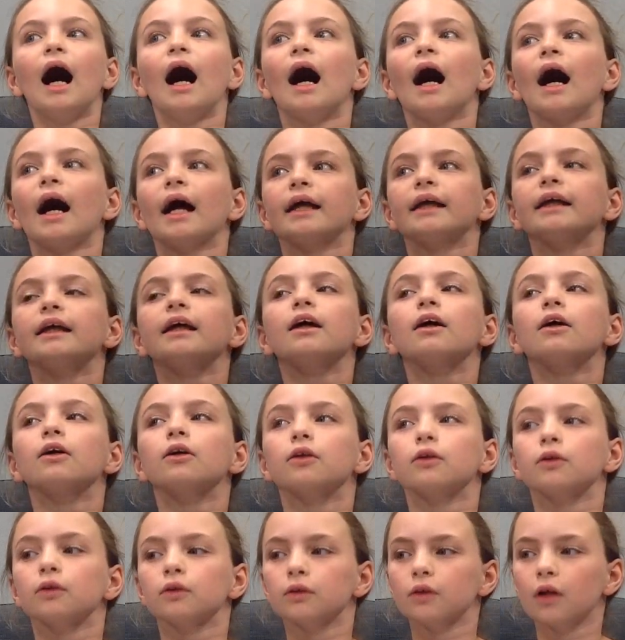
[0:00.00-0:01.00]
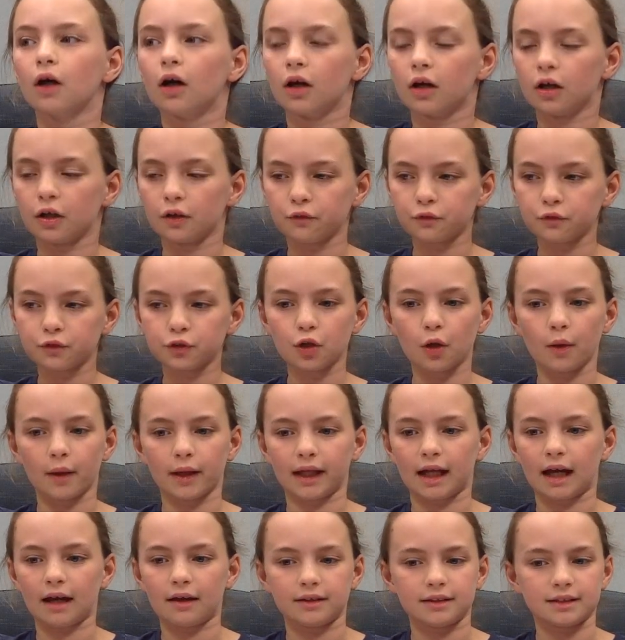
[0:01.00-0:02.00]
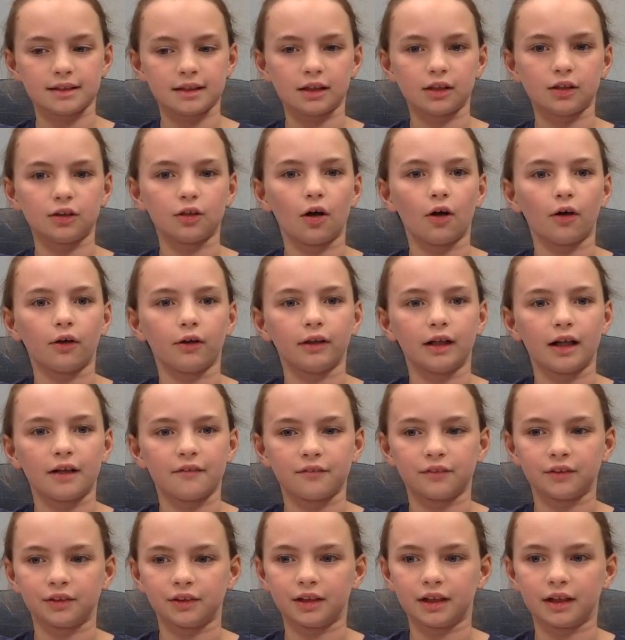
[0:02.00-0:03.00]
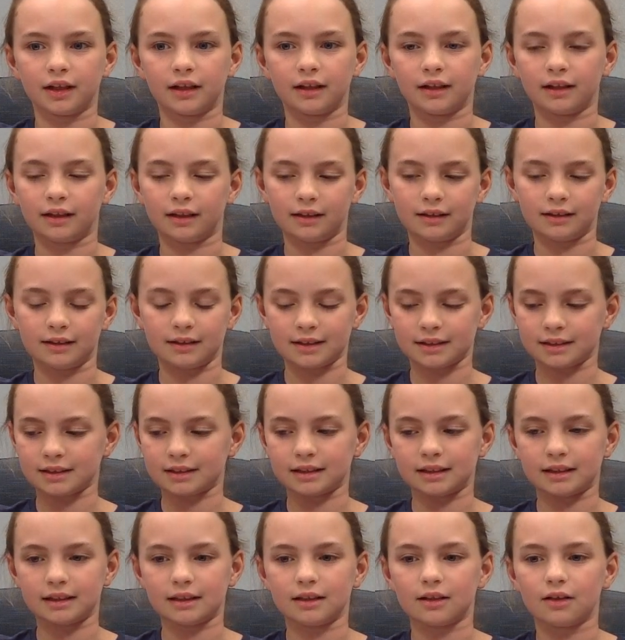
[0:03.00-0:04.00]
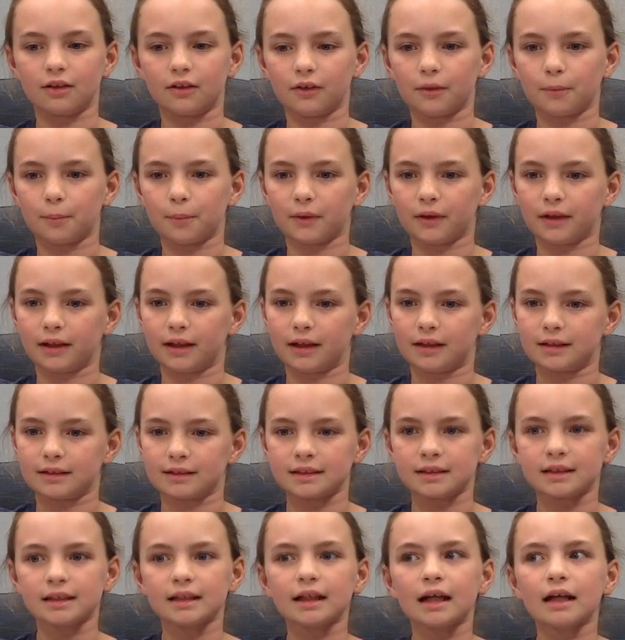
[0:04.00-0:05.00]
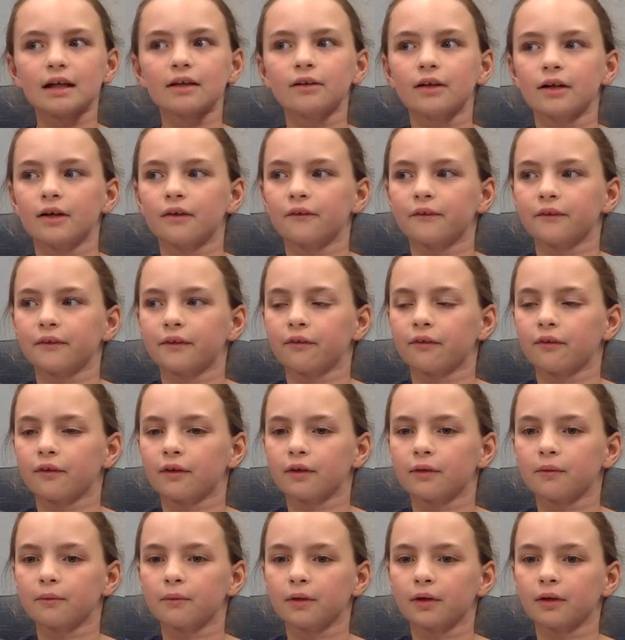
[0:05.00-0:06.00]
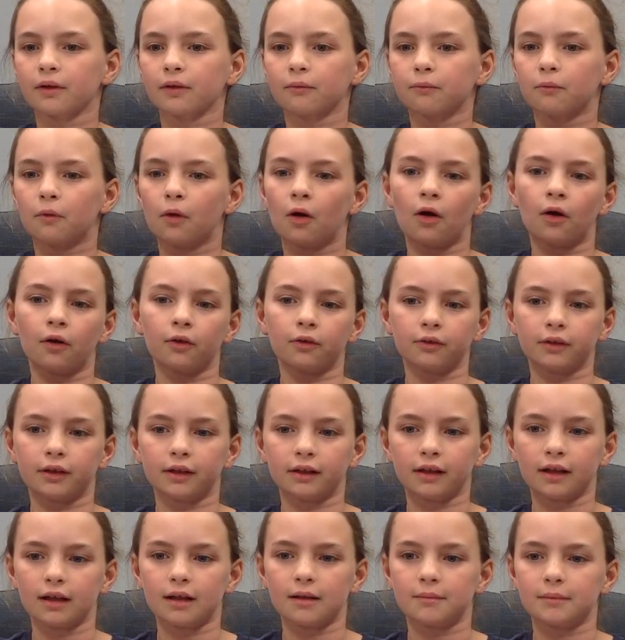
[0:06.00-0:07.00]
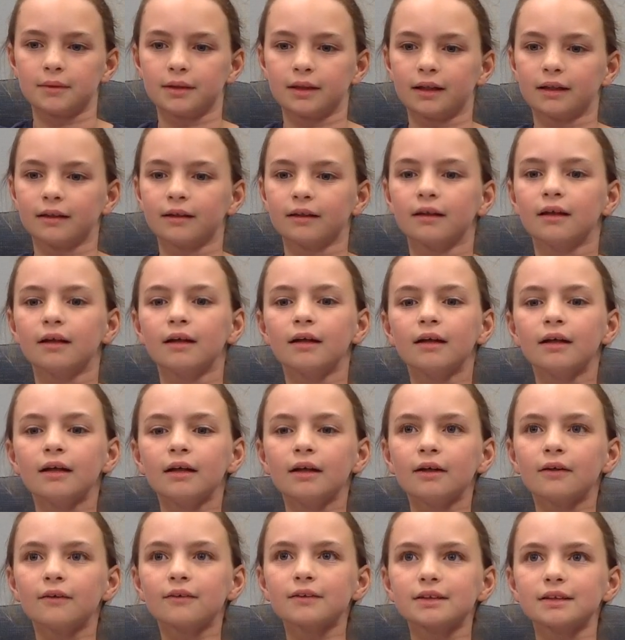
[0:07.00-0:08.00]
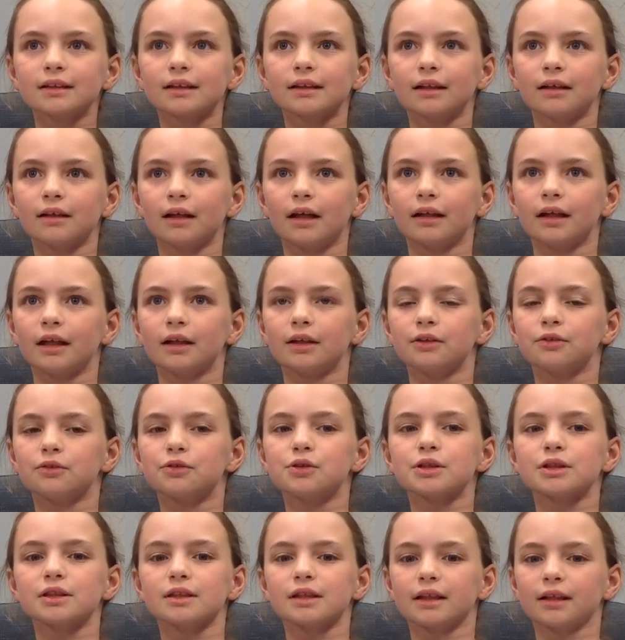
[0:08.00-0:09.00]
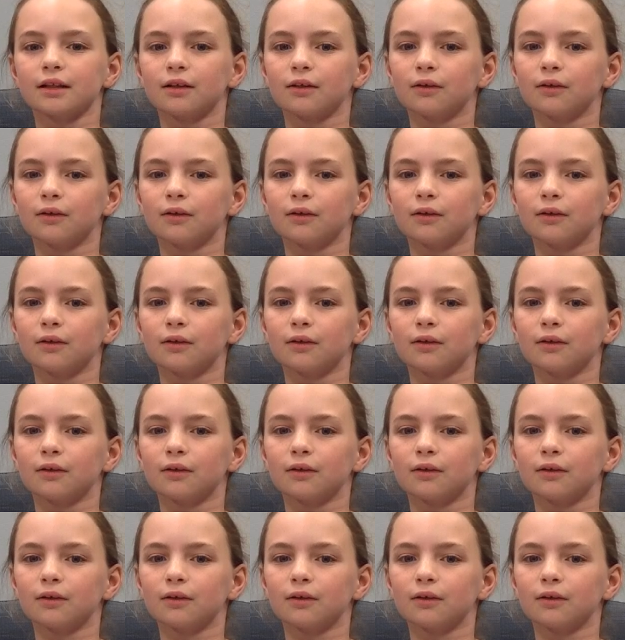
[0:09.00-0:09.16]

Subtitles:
I loved going out into the garden every day, seeing all the plants, seeing how healthy they were, watering them, and then you just